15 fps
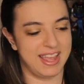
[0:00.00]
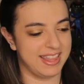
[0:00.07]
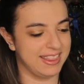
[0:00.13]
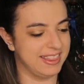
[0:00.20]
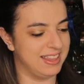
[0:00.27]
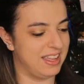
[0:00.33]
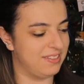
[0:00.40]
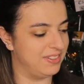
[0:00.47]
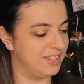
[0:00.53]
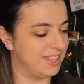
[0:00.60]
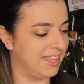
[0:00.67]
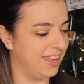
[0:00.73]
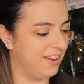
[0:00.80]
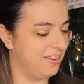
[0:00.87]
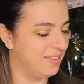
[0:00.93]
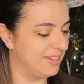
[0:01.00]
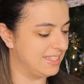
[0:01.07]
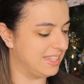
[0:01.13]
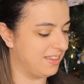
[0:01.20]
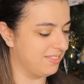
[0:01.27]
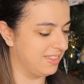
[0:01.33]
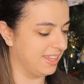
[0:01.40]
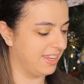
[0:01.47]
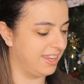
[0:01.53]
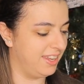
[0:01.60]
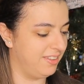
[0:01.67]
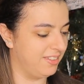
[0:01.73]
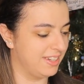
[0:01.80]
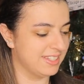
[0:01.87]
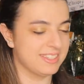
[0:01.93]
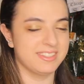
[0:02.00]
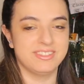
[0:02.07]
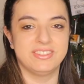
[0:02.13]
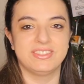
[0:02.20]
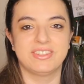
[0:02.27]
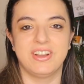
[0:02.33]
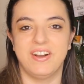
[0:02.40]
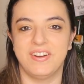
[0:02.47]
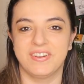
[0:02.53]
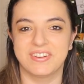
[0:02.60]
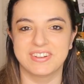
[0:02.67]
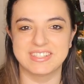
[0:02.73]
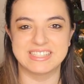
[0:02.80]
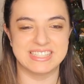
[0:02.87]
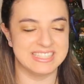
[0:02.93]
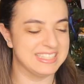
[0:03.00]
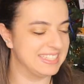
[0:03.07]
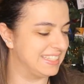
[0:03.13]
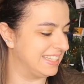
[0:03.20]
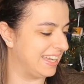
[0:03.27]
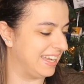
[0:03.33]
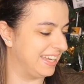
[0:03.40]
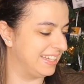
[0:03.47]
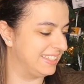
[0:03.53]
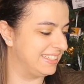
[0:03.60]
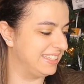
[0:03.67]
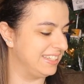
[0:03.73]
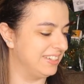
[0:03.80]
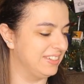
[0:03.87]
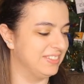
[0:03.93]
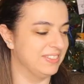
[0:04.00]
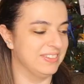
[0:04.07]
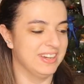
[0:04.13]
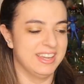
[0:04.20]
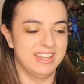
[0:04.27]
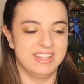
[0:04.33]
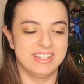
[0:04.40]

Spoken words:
I love it. They always have the cutest little cards inside, too.